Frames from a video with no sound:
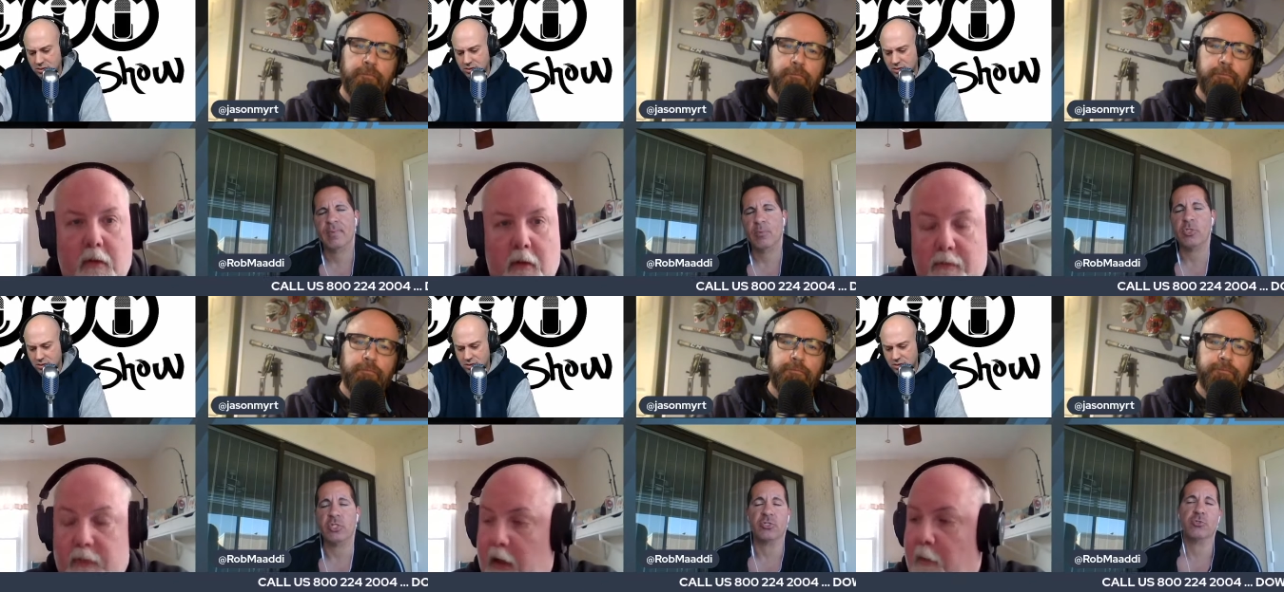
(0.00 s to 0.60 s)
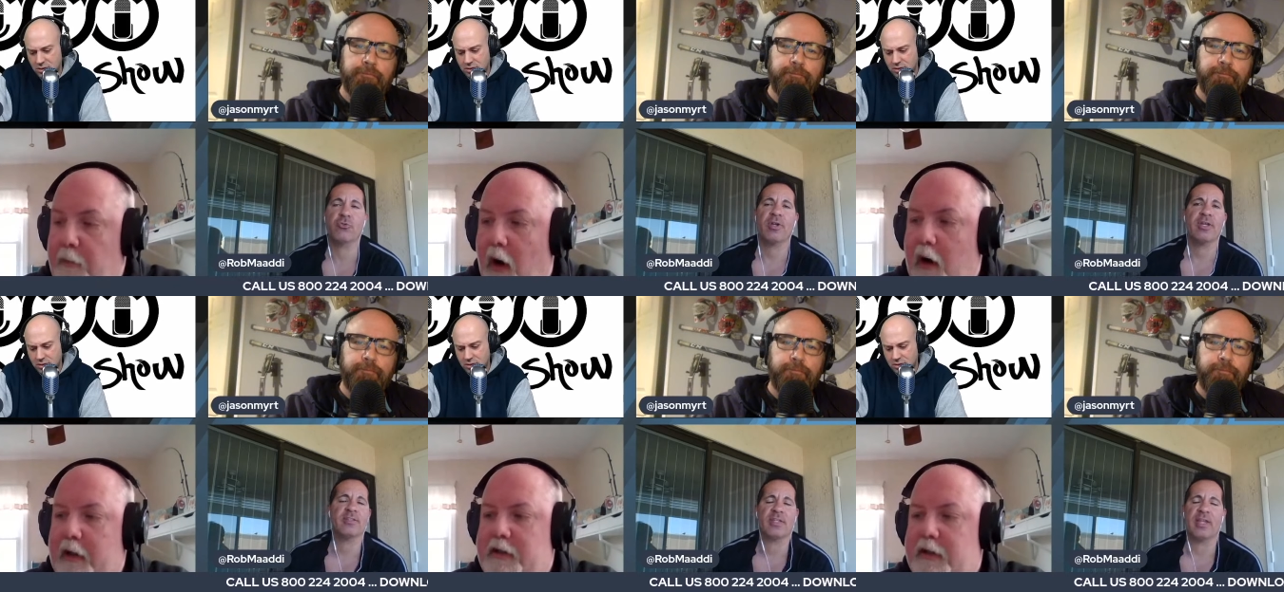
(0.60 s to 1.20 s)
Speaker 1: Which is you know,
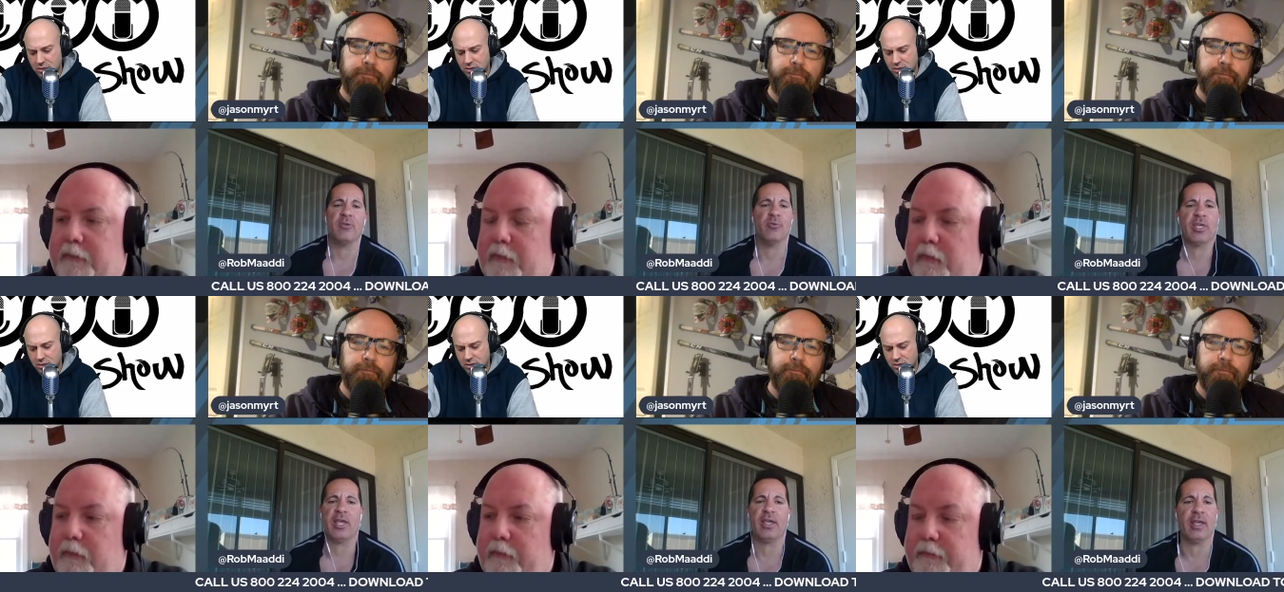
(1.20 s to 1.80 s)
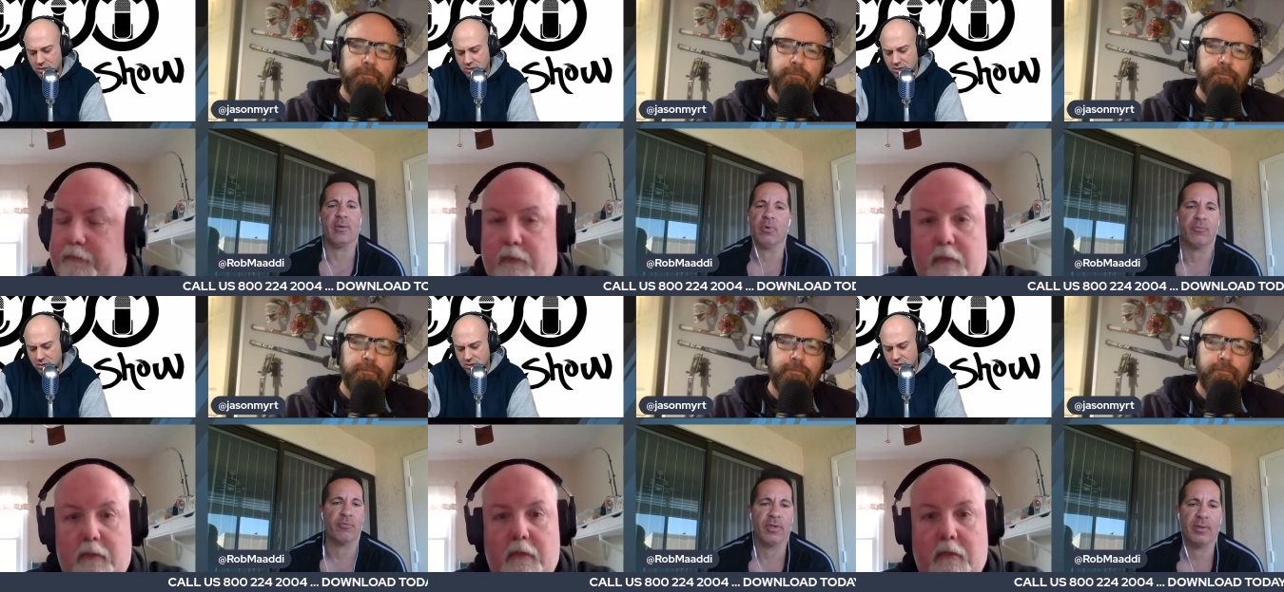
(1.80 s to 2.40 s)
crazy that you can't get
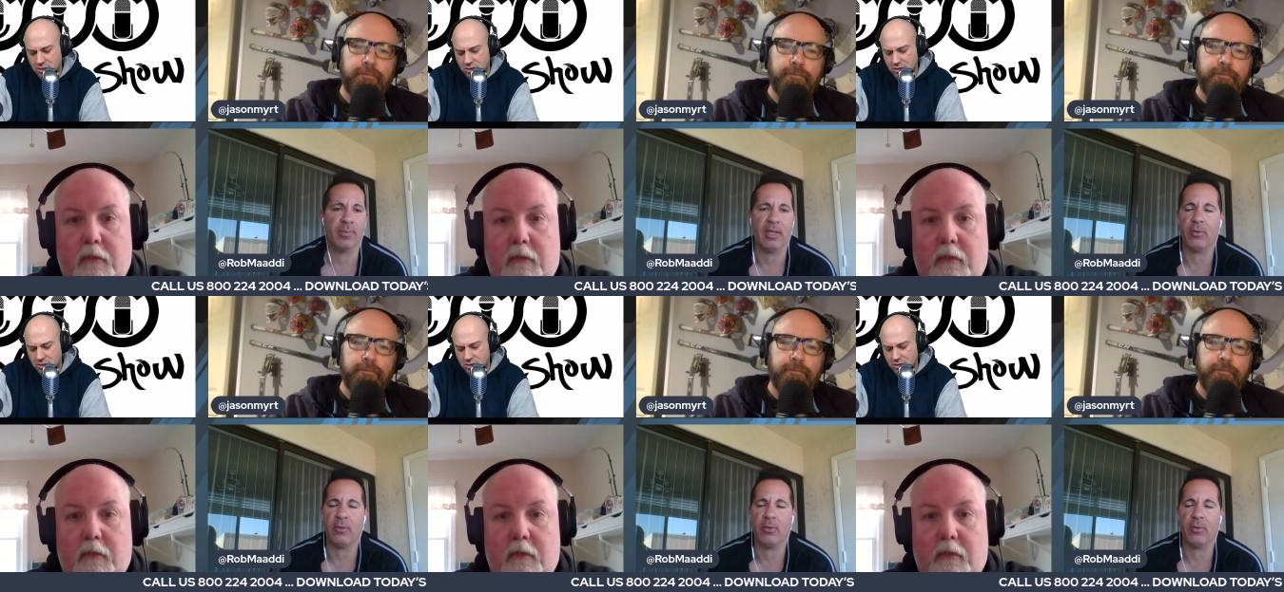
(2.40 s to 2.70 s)
one for him.